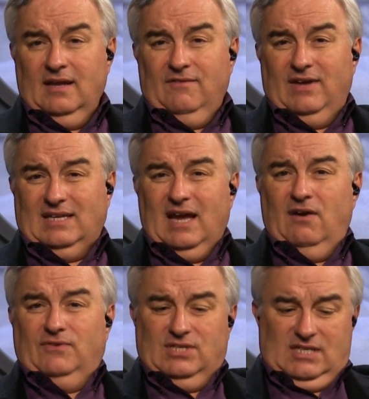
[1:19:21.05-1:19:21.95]
In fact, I
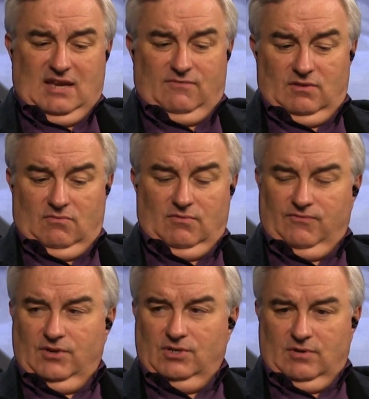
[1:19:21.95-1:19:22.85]
often save the
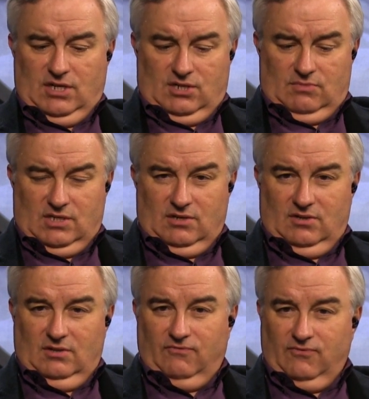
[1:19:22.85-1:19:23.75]
refrigeration
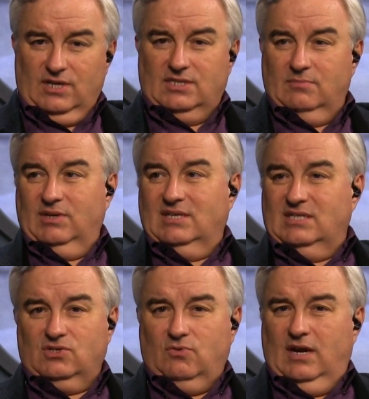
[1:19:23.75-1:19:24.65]
material and freeze it
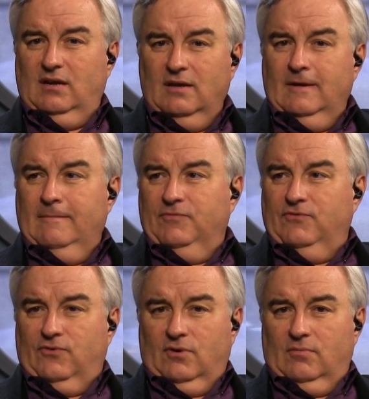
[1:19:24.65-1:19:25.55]
because it's great
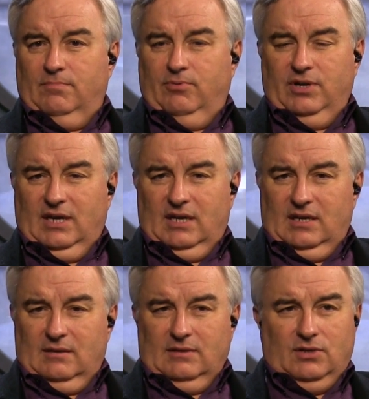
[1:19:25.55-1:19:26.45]
for putting in
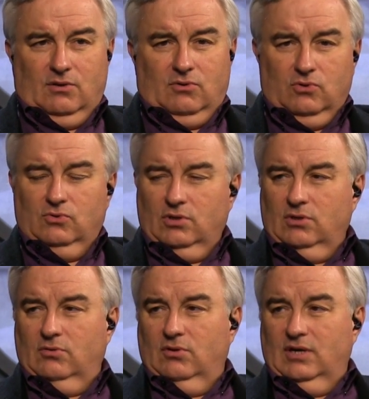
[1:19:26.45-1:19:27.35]
a you know
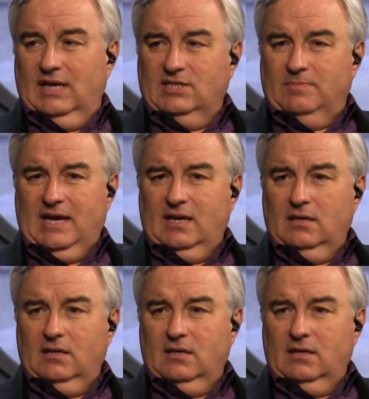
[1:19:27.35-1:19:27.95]
cooler or oh, an ice oh, pack.